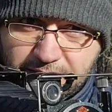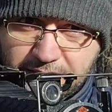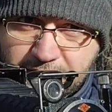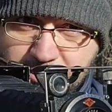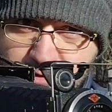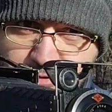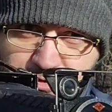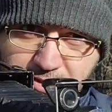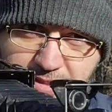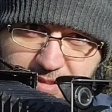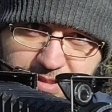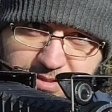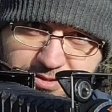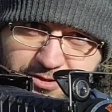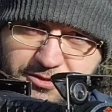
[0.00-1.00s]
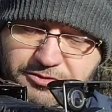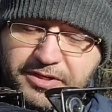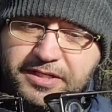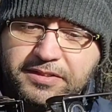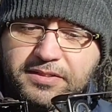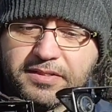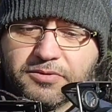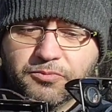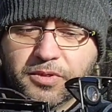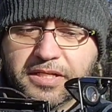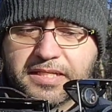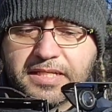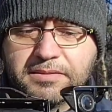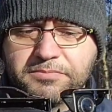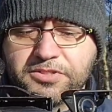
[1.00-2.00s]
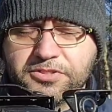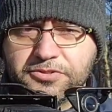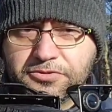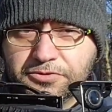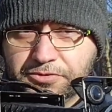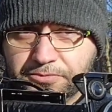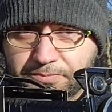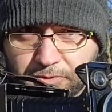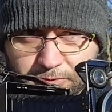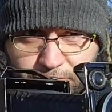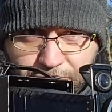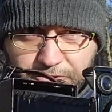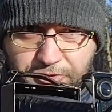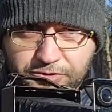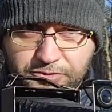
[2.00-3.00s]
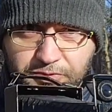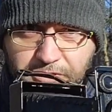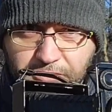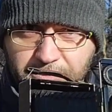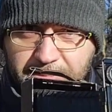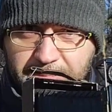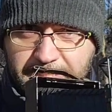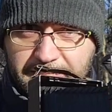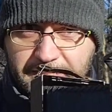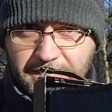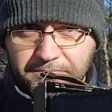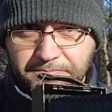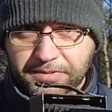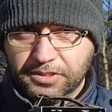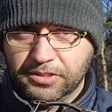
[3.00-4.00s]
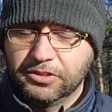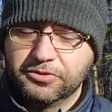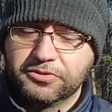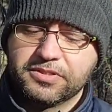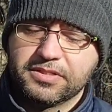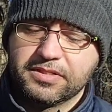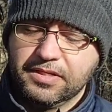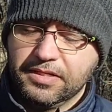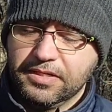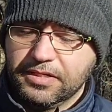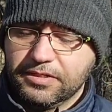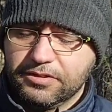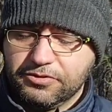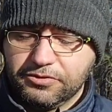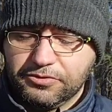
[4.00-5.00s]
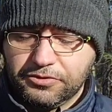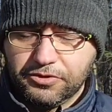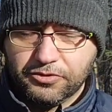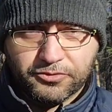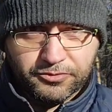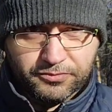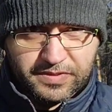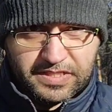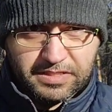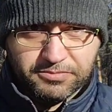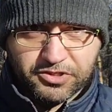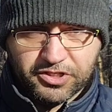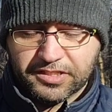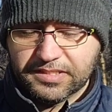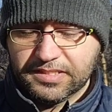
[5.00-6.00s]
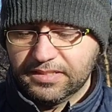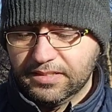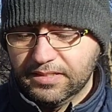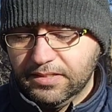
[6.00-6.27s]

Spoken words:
Usually these are great when it comes to portraitures, when you want to get up and close to your subjects,